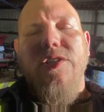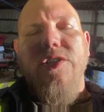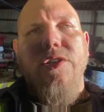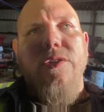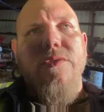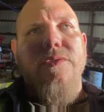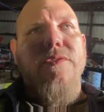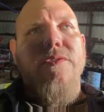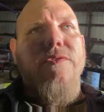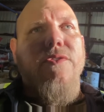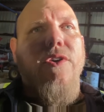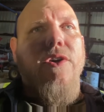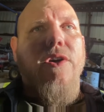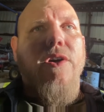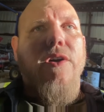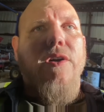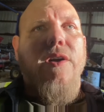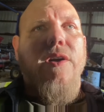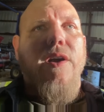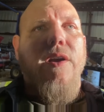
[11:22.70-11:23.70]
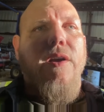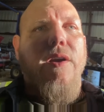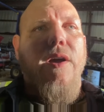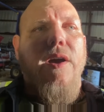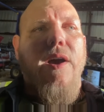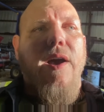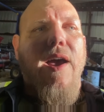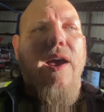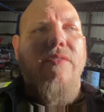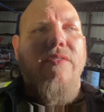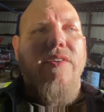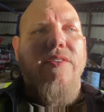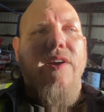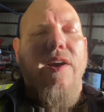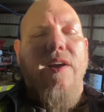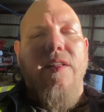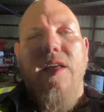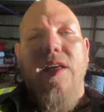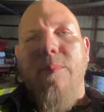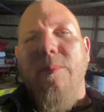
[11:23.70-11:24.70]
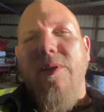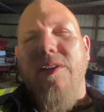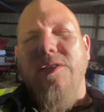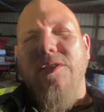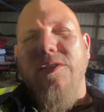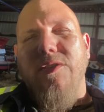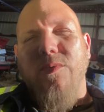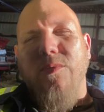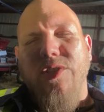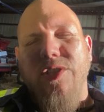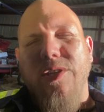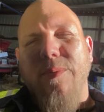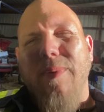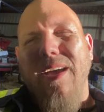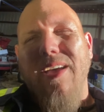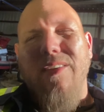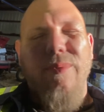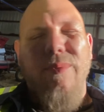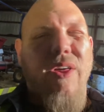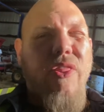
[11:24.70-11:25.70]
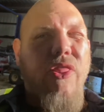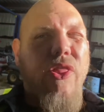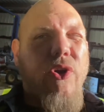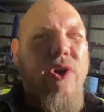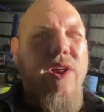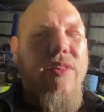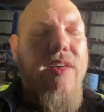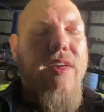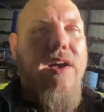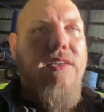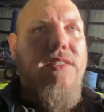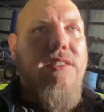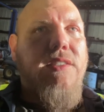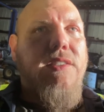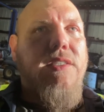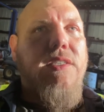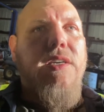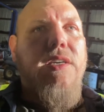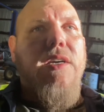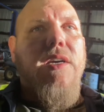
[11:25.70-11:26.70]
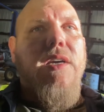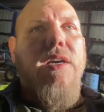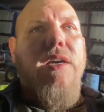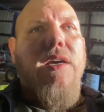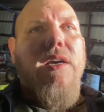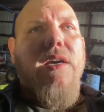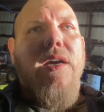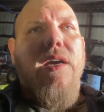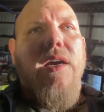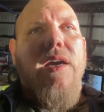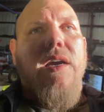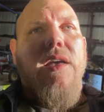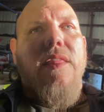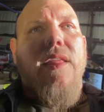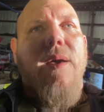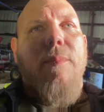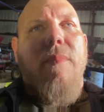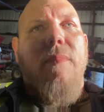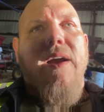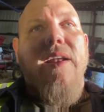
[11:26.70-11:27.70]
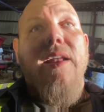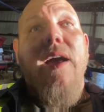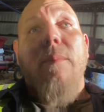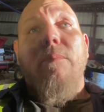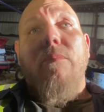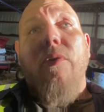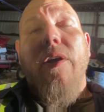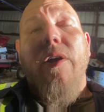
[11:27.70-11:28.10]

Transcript: can go too far and have intake alignment issues once you get past about 30 thousandths, and that might not bring